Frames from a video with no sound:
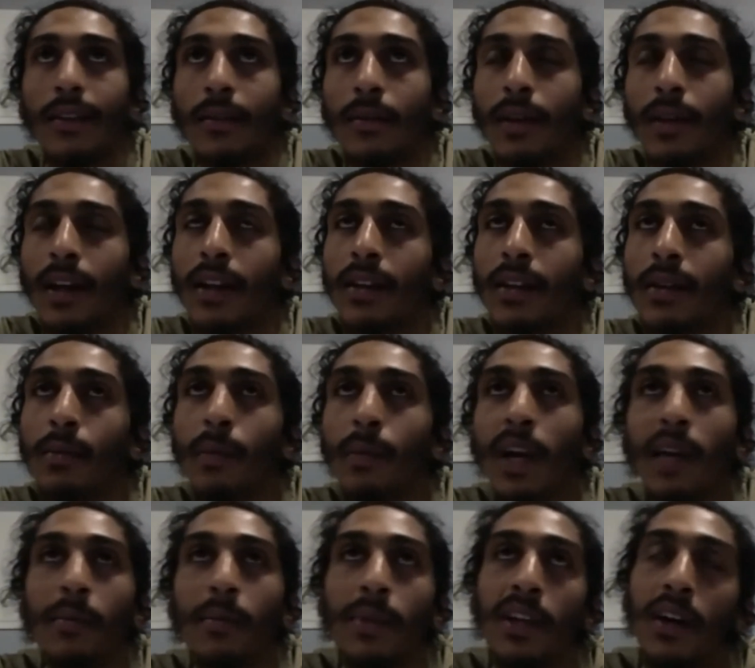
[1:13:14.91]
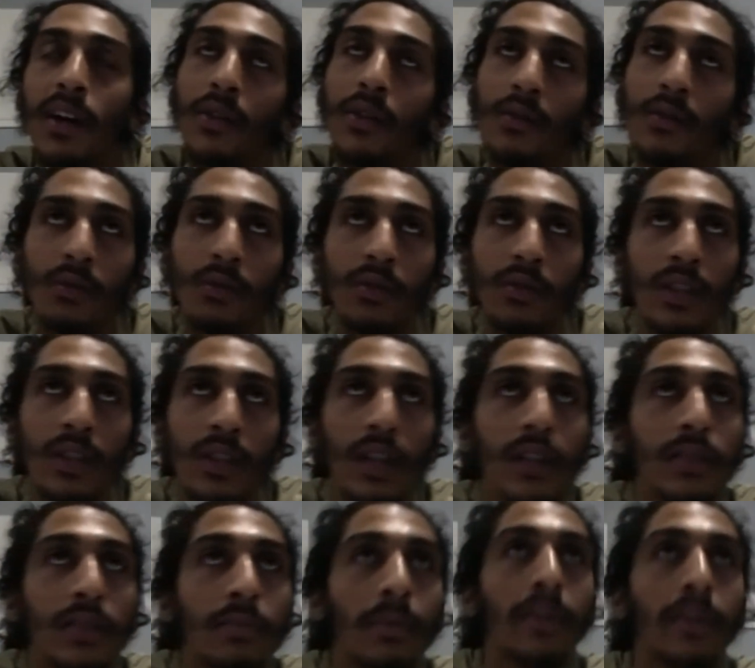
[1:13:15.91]
Like there might be other rule
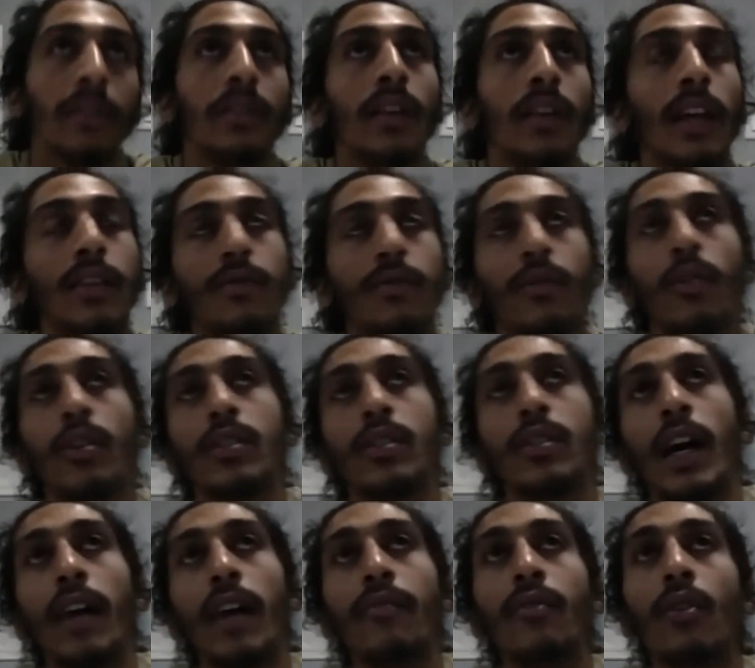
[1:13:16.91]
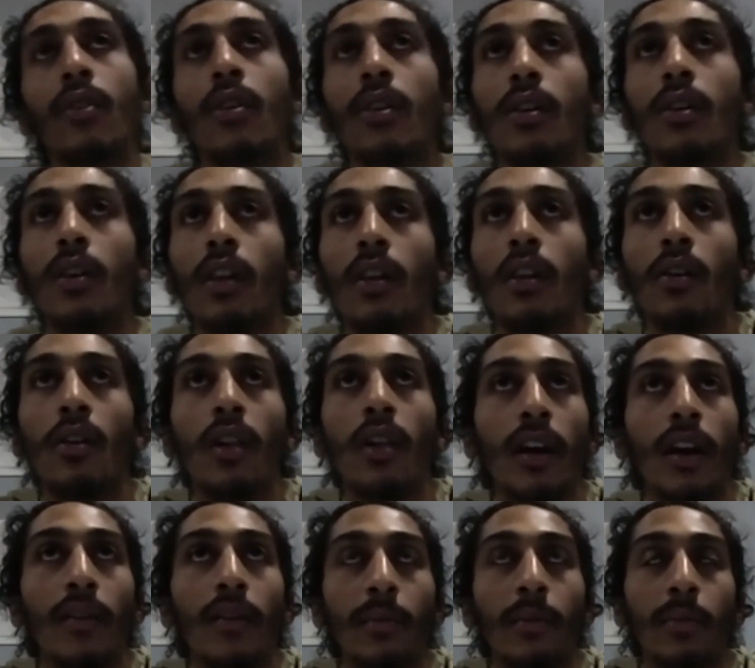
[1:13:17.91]
sets, but as far as I've gone and all
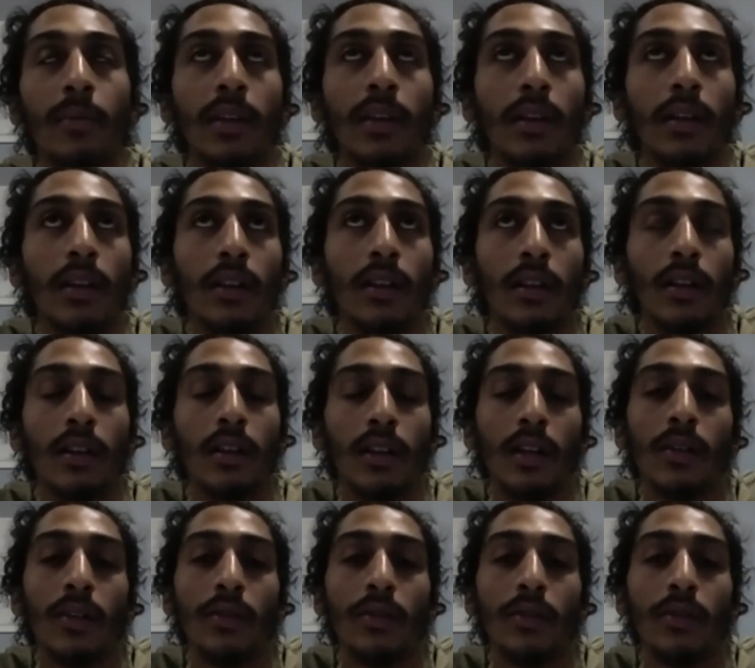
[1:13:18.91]
I've competed in,